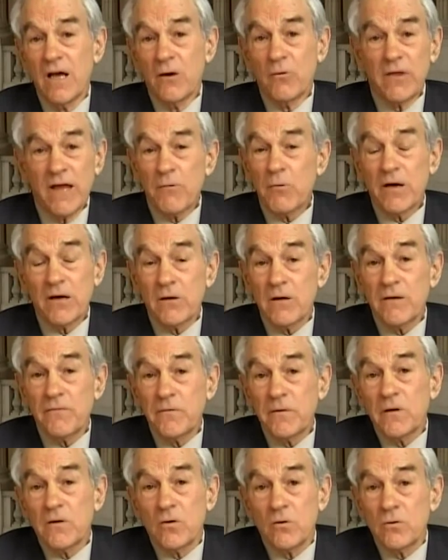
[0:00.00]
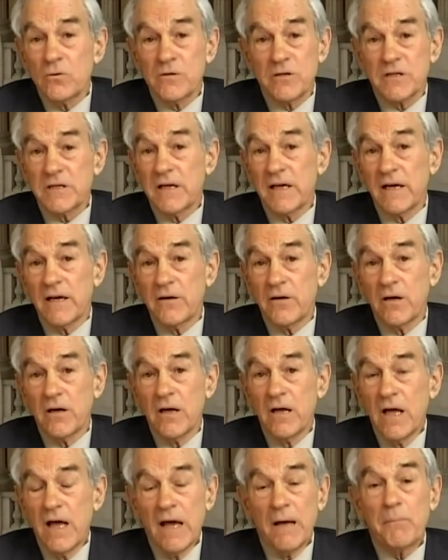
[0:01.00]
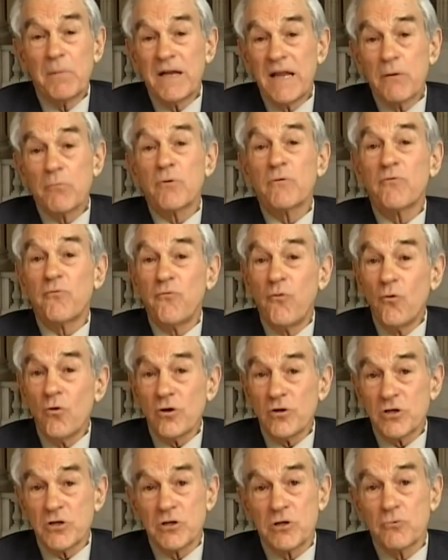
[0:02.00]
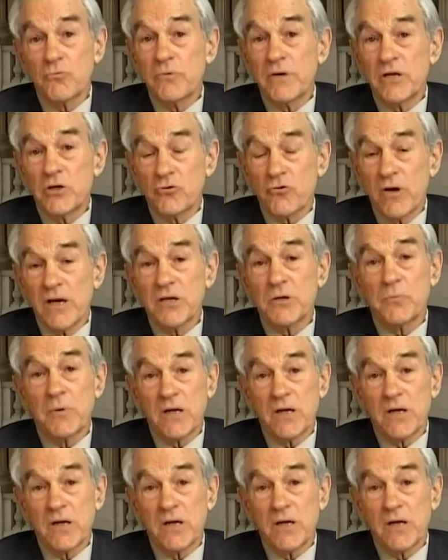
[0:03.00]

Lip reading: They went off the gold standard, but they were forced to retrench